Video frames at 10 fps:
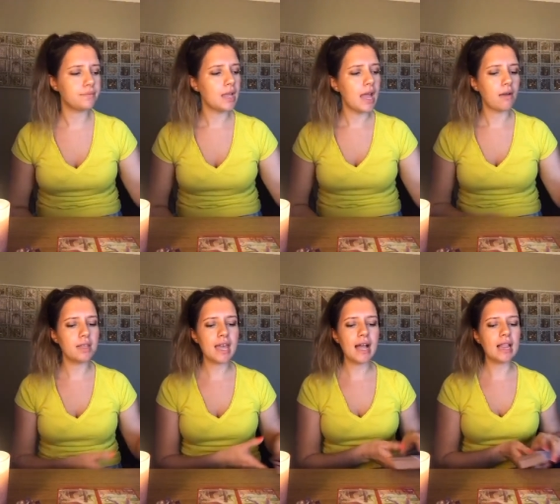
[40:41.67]
I'm going
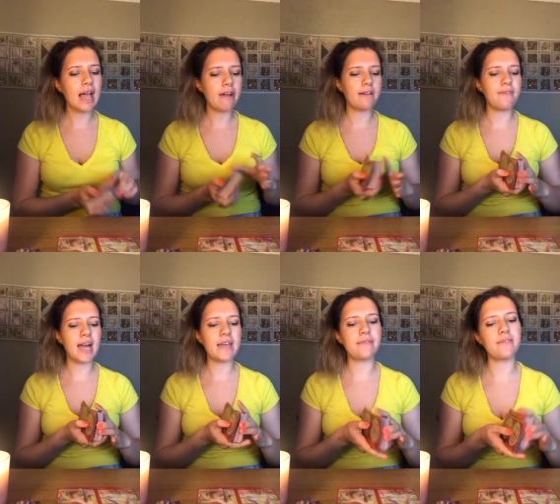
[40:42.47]
to get a
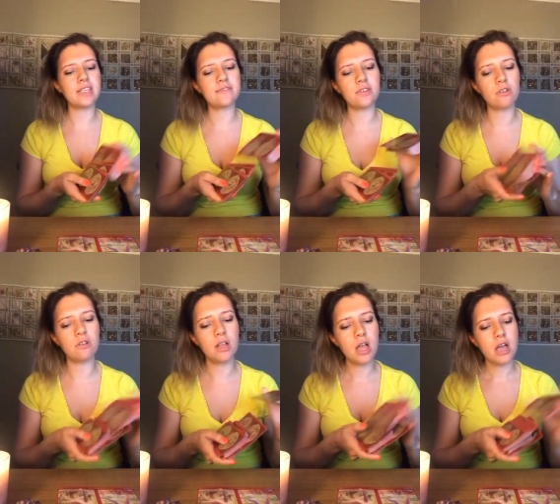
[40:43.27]
clarifier for this Fool